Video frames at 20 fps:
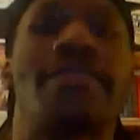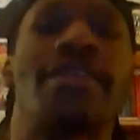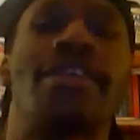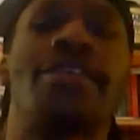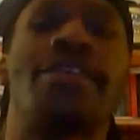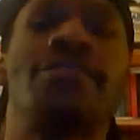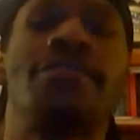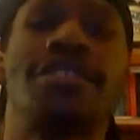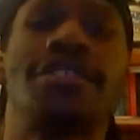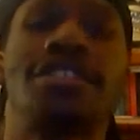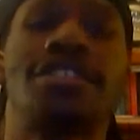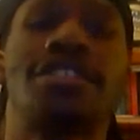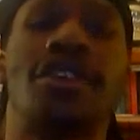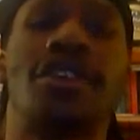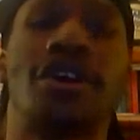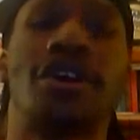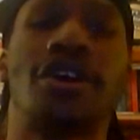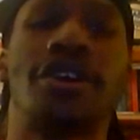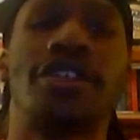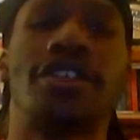He was in
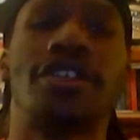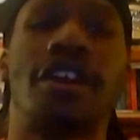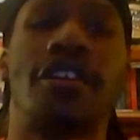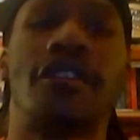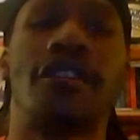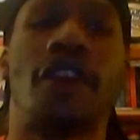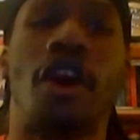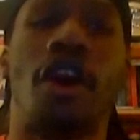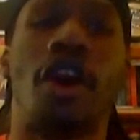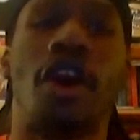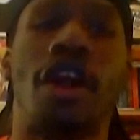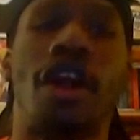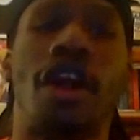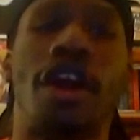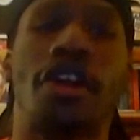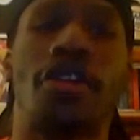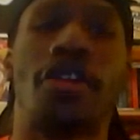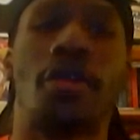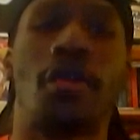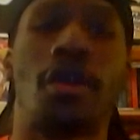charge of all
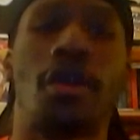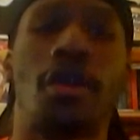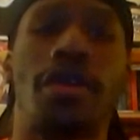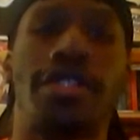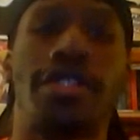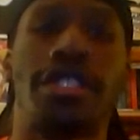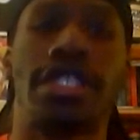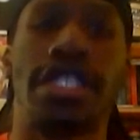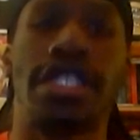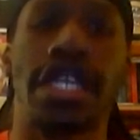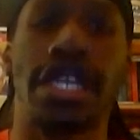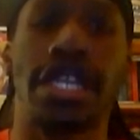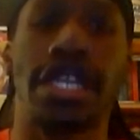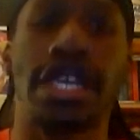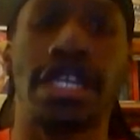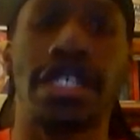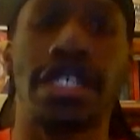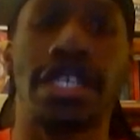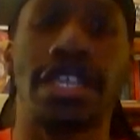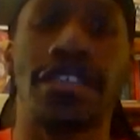underworld
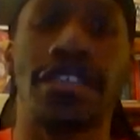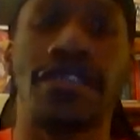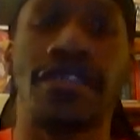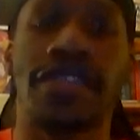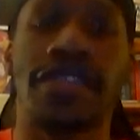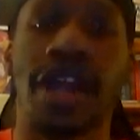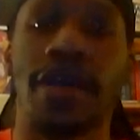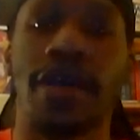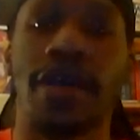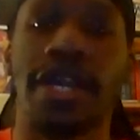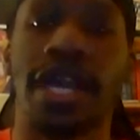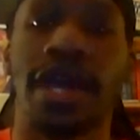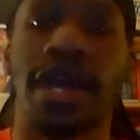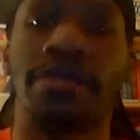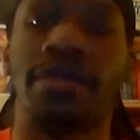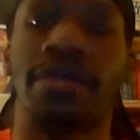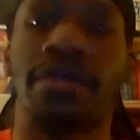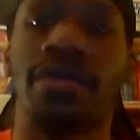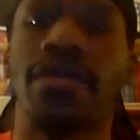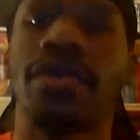dealings in the flower
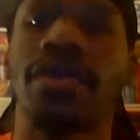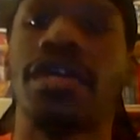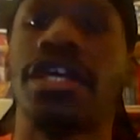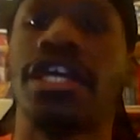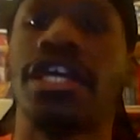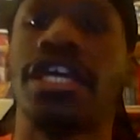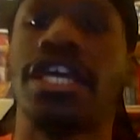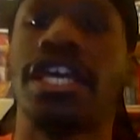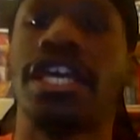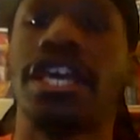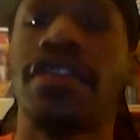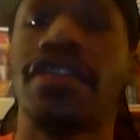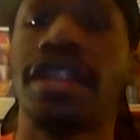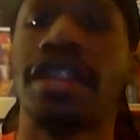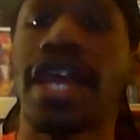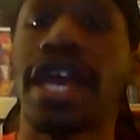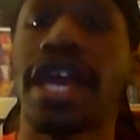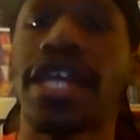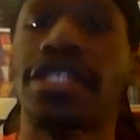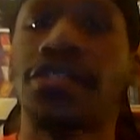capital. He even
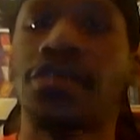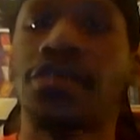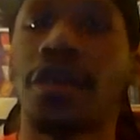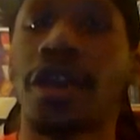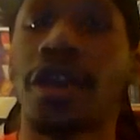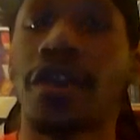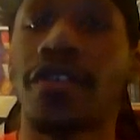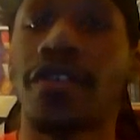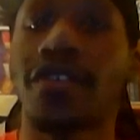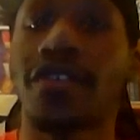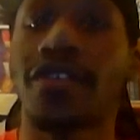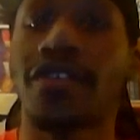had sway over the